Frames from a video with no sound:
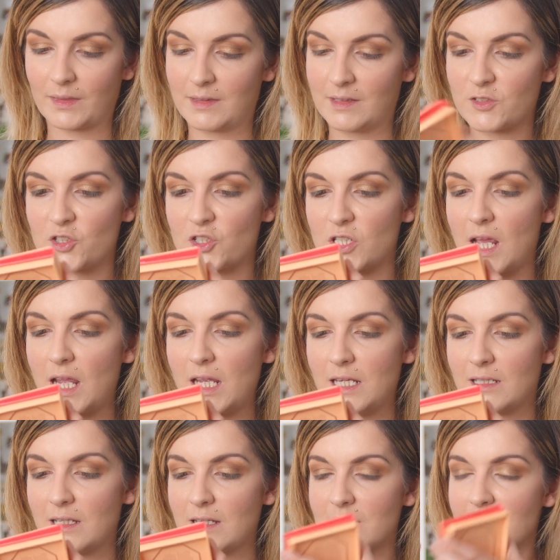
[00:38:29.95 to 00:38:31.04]
This
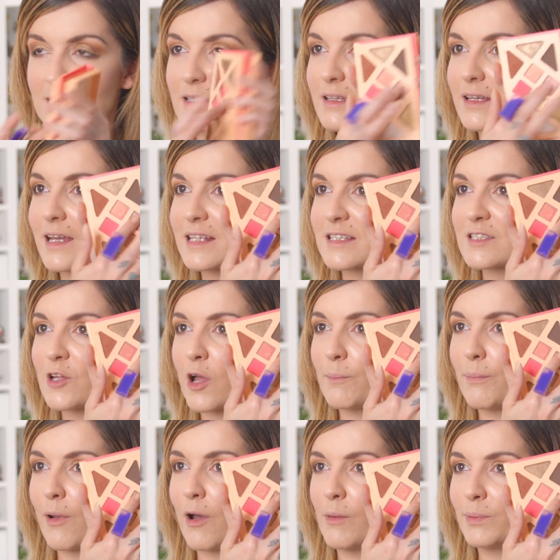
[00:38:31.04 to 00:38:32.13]
shade is... it's
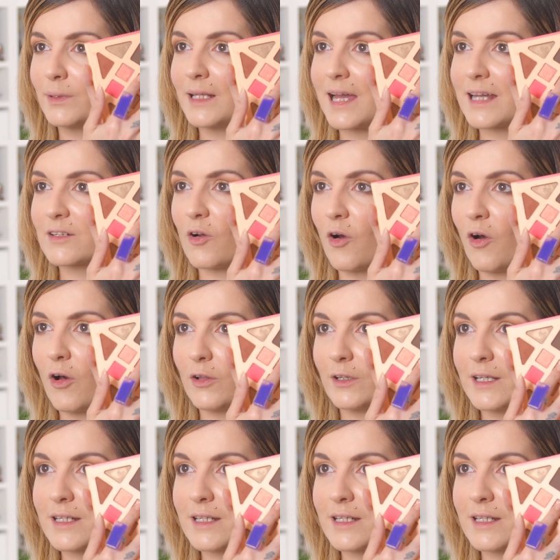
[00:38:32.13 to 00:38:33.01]
not purple at all.